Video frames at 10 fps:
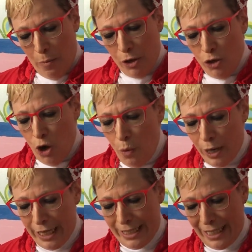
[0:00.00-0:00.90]
But no
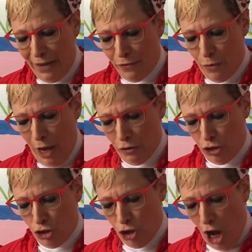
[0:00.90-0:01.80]
one is safe around
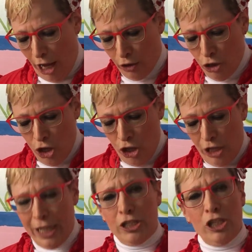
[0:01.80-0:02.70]
this child.
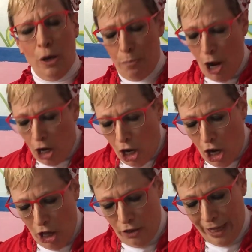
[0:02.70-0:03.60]
They see a bug,
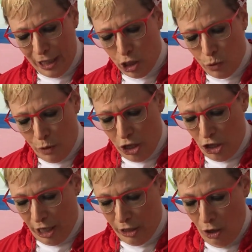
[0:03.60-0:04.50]
they
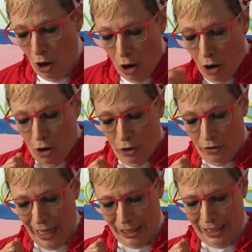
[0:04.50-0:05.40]
squish it. Oh,
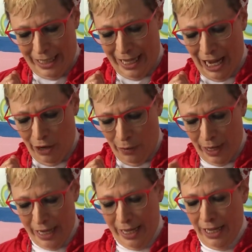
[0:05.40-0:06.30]
that's
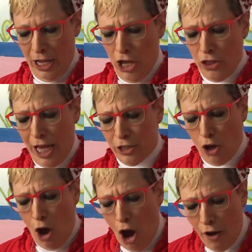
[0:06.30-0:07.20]
scary. That's
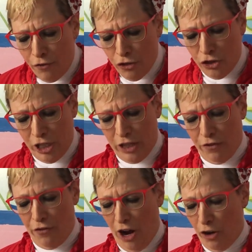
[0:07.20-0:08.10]
awful, said
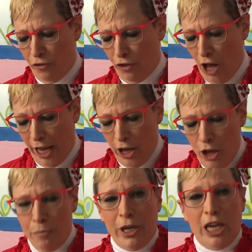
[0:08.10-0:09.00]
the firefly,
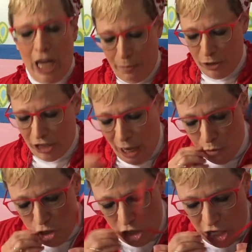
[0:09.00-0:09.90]
picking up a
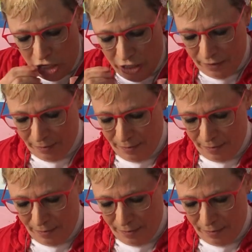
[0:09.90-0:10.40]
sandwich to eat.